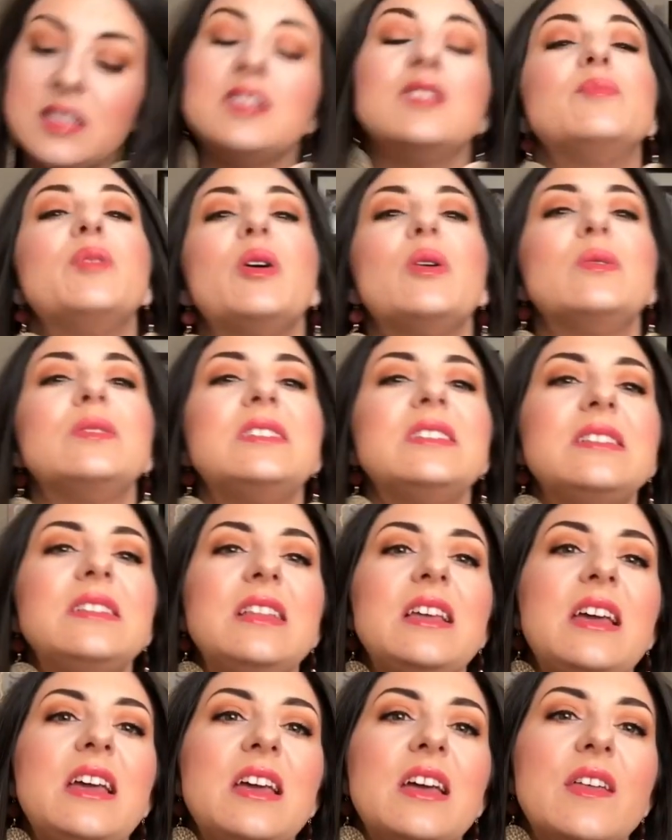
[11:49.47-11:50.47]

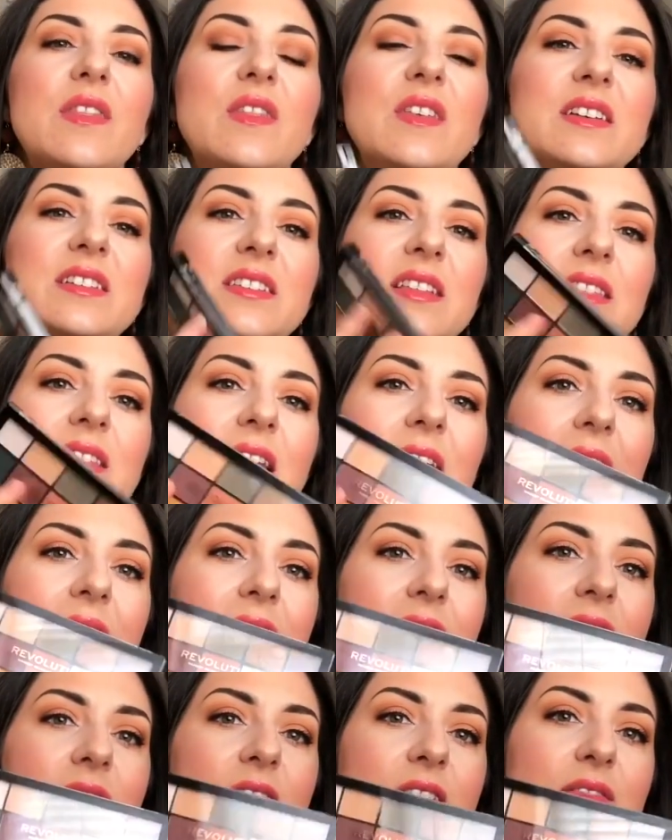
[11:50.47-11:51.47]
supposedly this
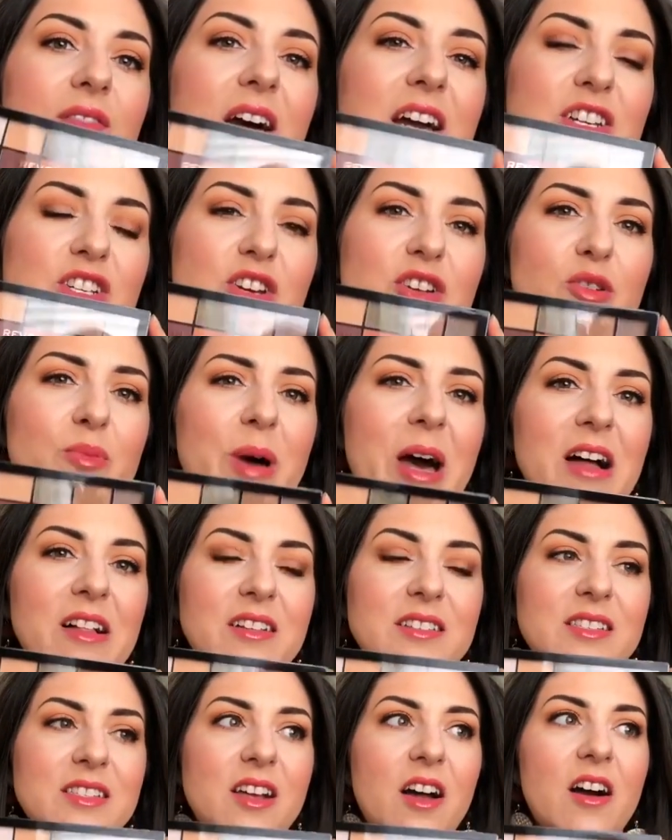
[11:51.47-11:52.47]
line of eyeshadow
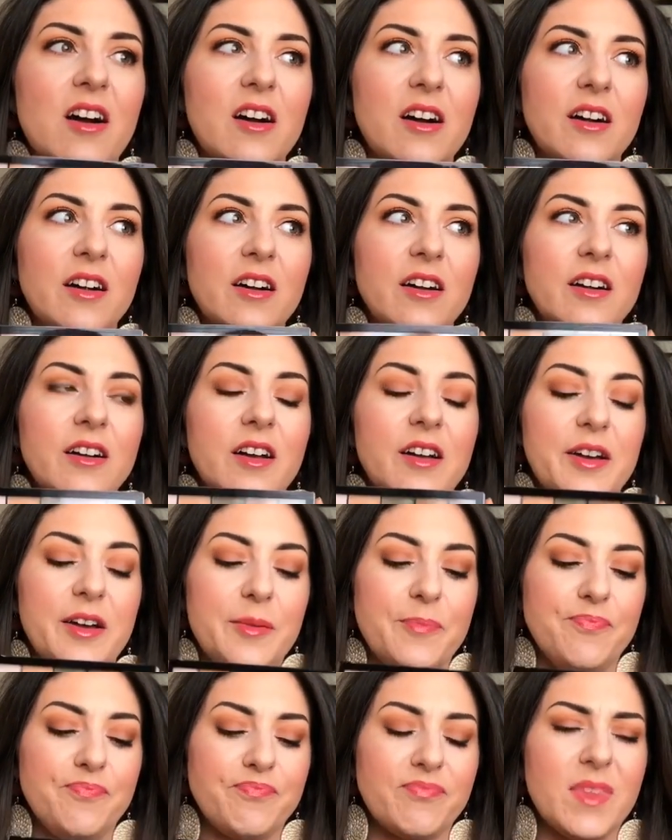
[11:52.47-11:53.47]
palettes are
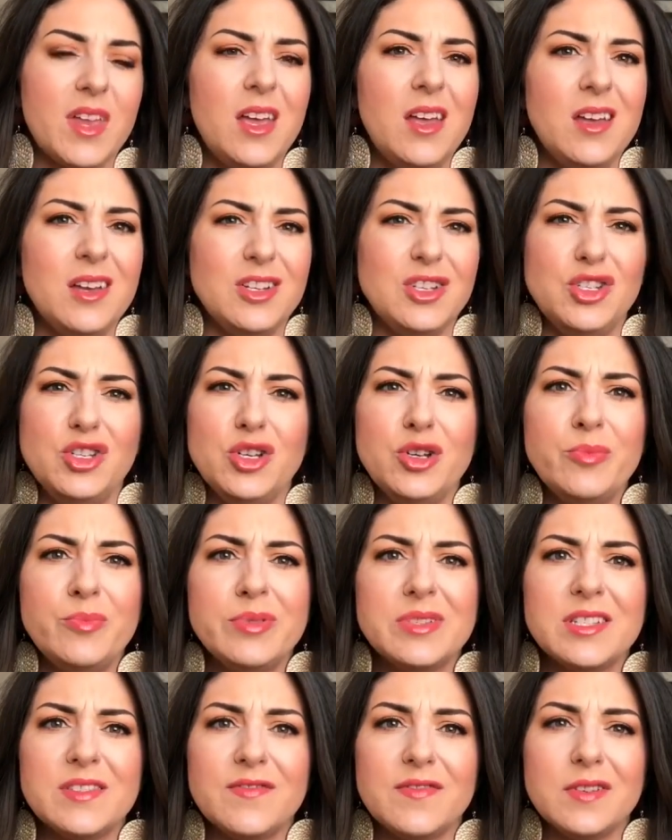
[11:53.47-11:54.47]

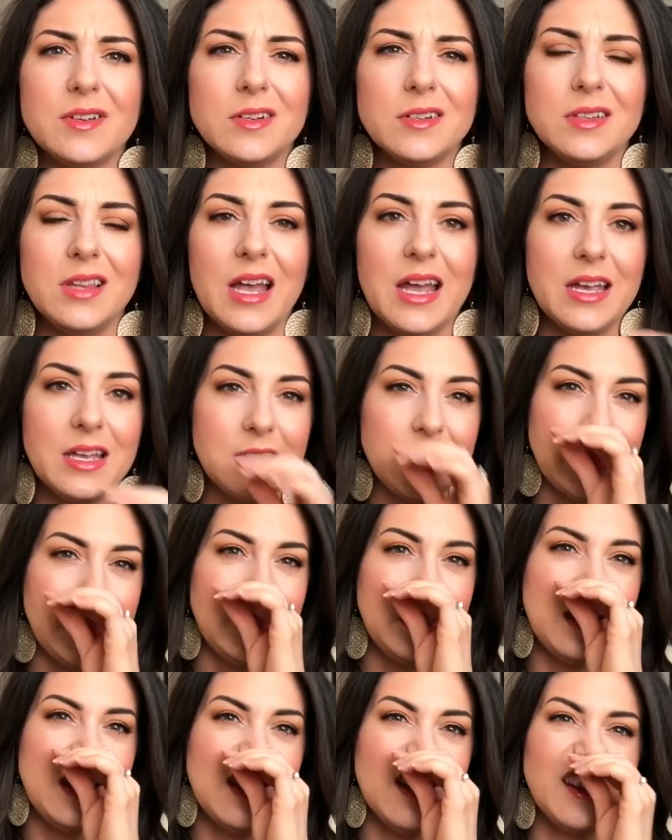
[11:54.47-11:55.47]
dupes for like
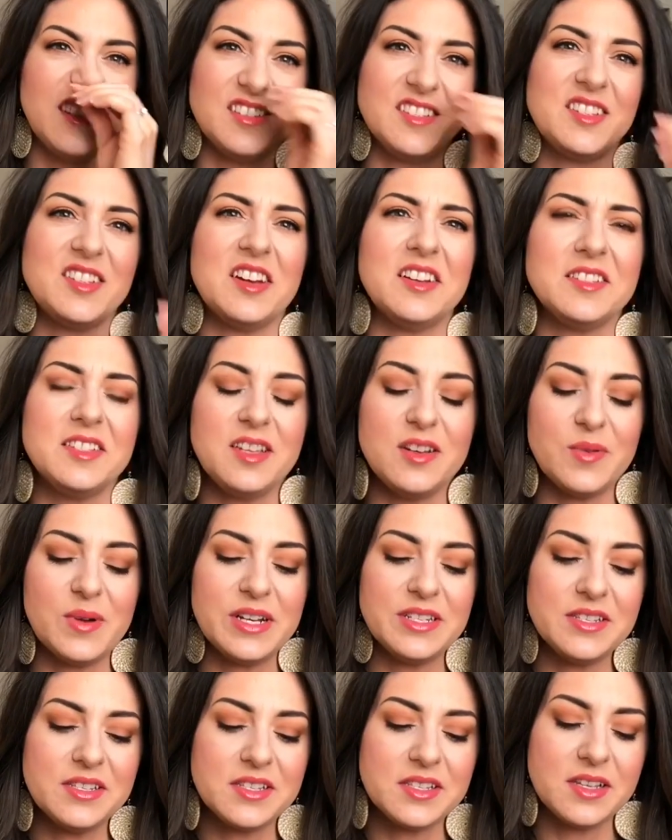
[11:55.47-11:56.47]
the Anastasia
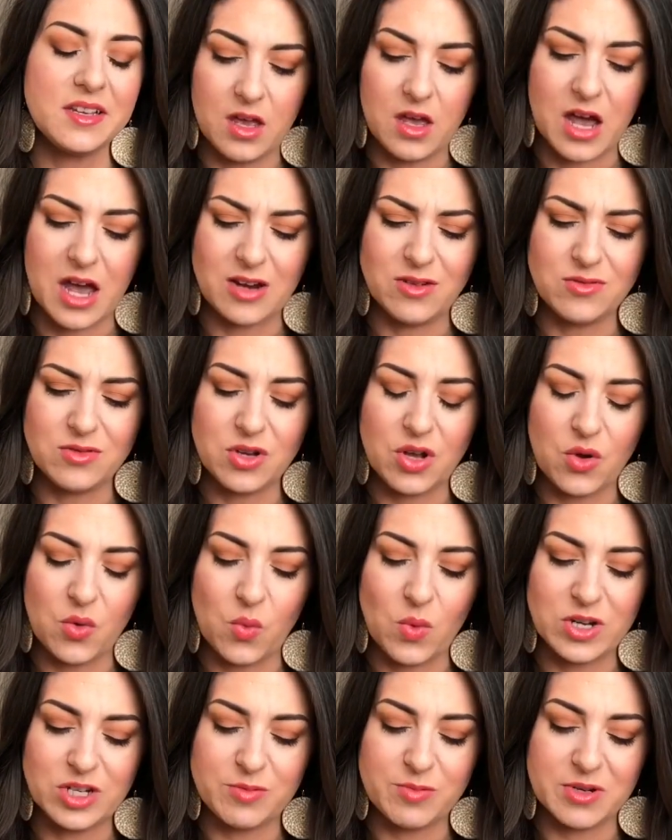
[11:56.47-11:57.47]
ones. I don't know
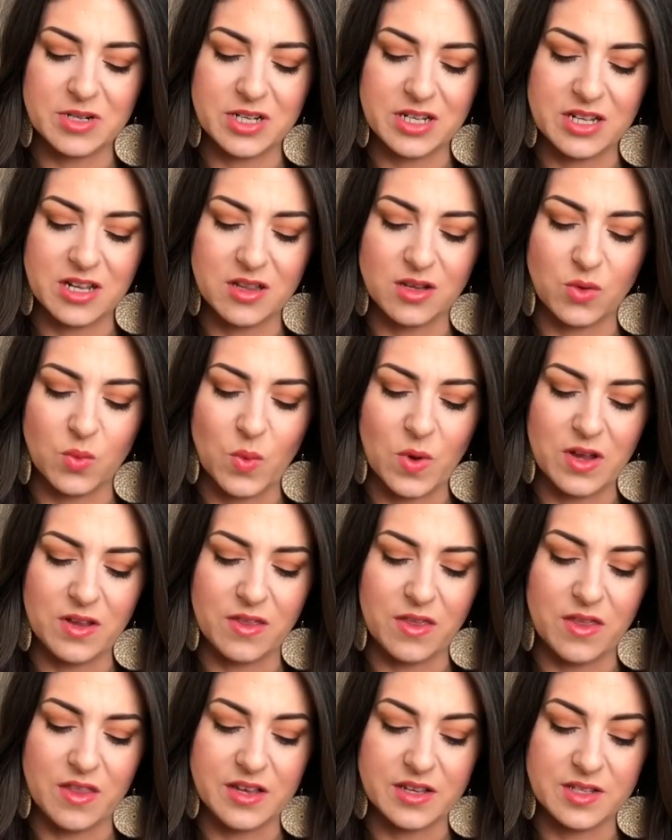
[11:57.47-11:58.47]
which particular
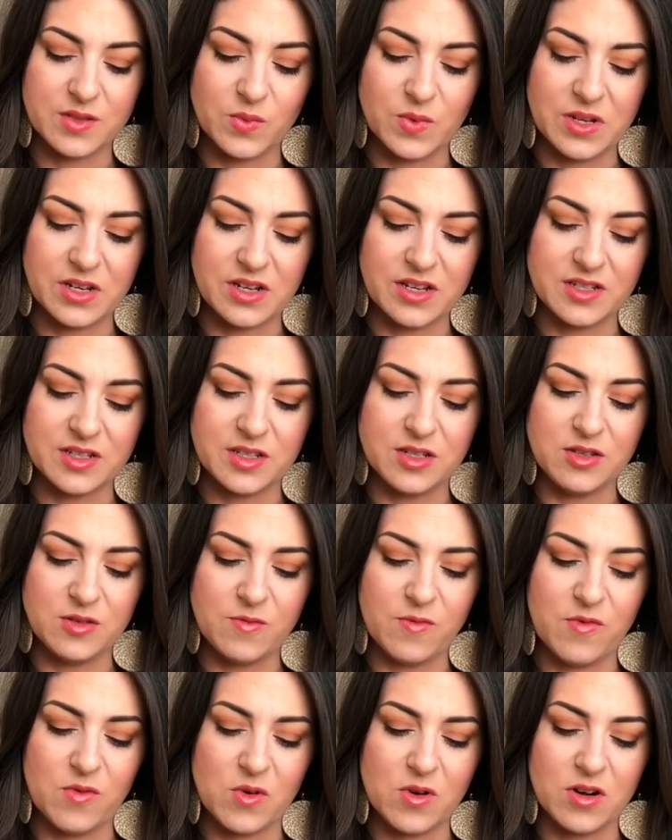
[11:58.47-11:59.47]
one this one is a
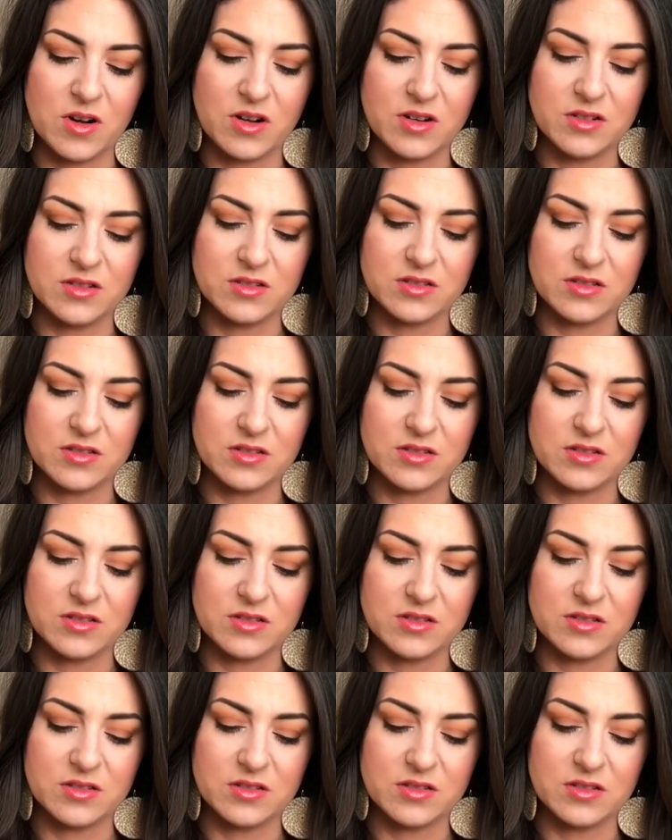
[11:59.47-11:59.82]
dupe for